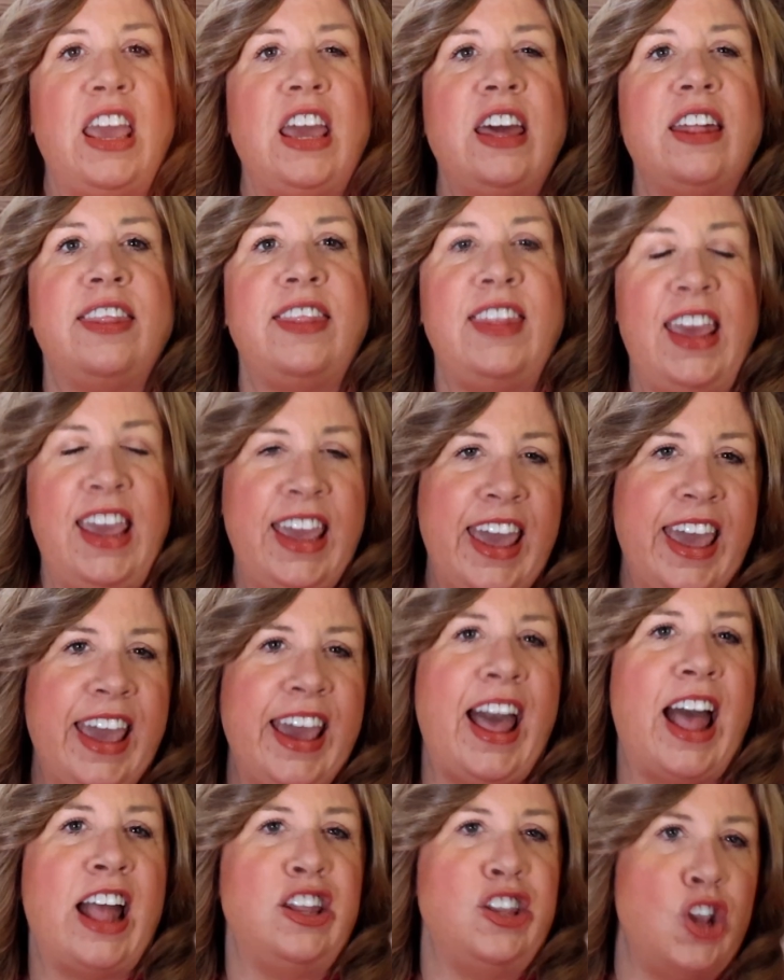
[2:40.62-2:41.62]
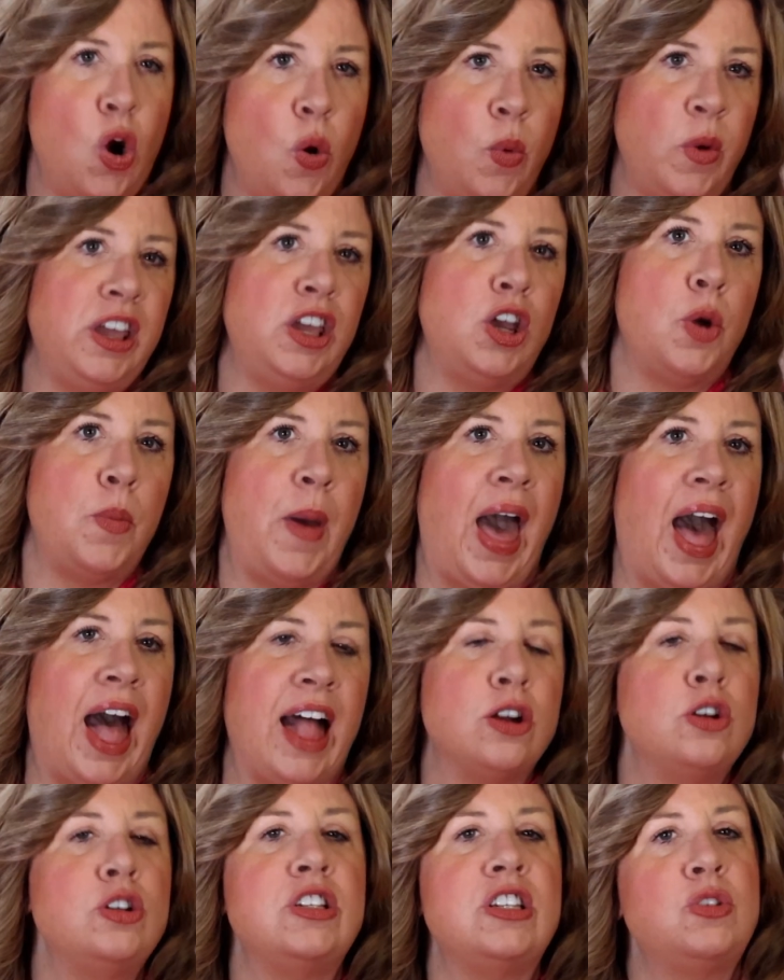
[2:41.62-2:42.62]
I think thinking and knowing your
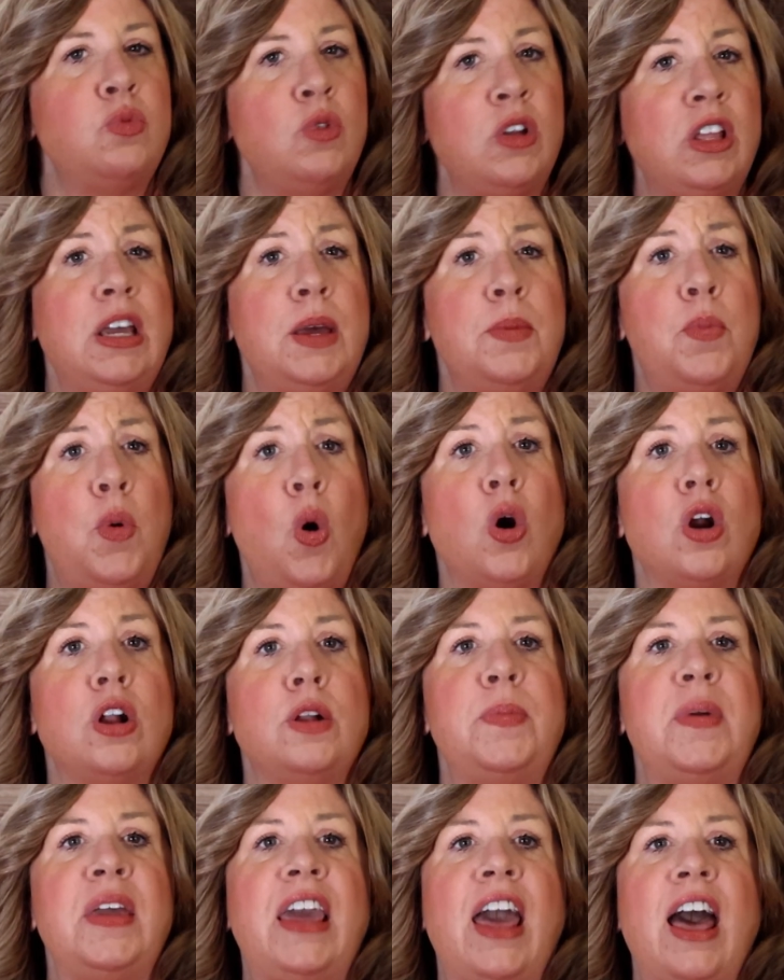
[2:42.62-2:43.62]
patterns is really important,